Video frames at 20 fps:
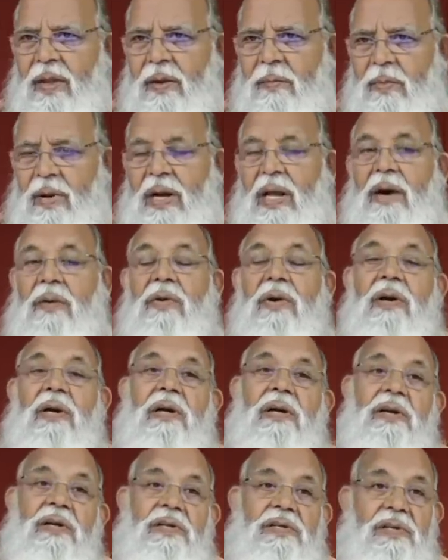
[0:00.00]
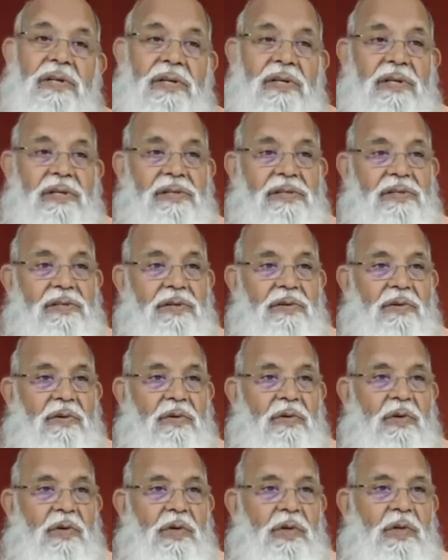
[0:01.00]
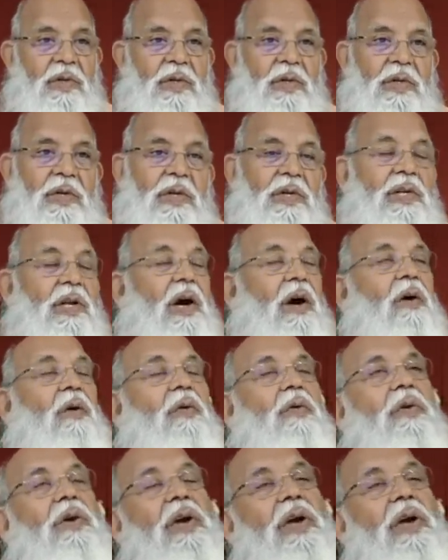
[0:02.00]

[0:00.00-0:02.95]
But our condition is, you know, now